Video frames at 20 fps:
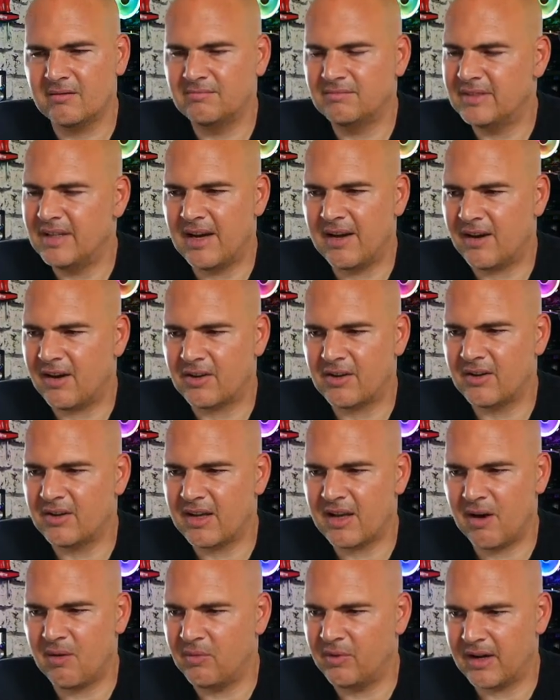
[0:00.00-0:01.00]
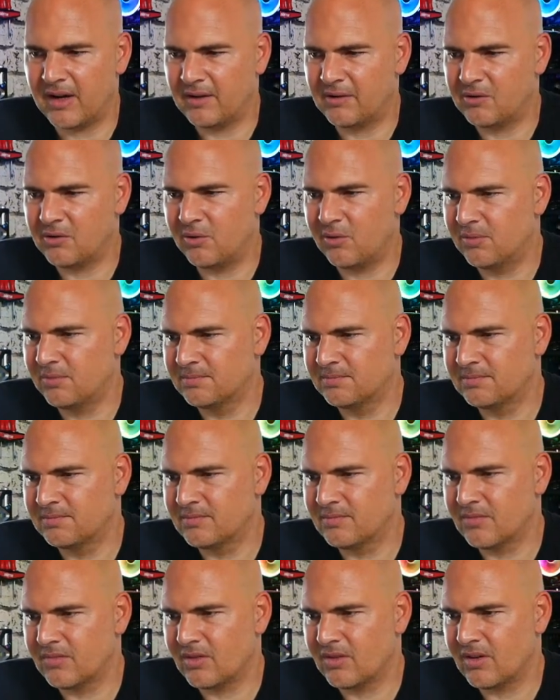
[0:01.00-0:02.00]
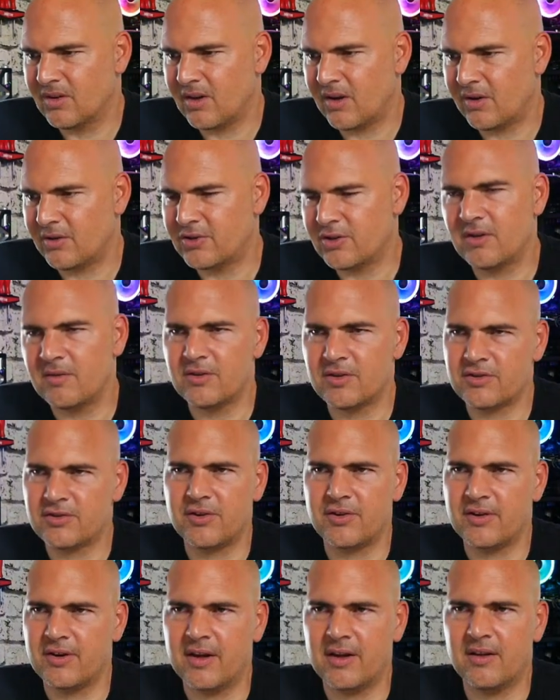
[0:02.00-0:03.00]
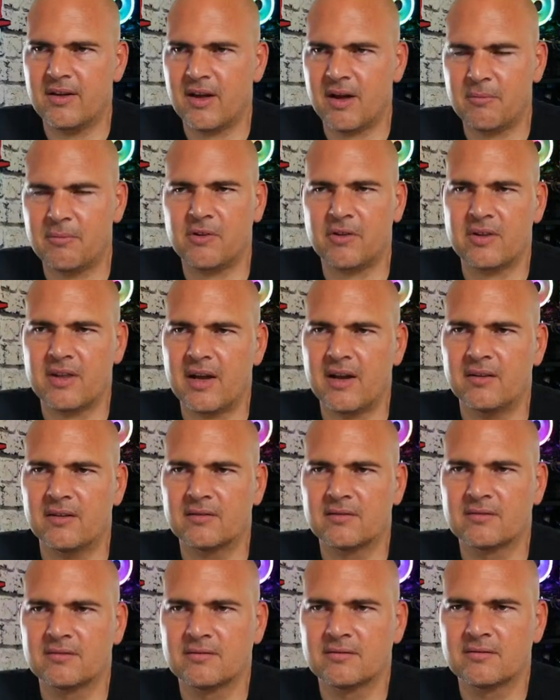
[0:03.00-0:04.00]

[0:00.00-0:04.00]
yeah, I couldn't get on with that at all. I should have just turned it upside down.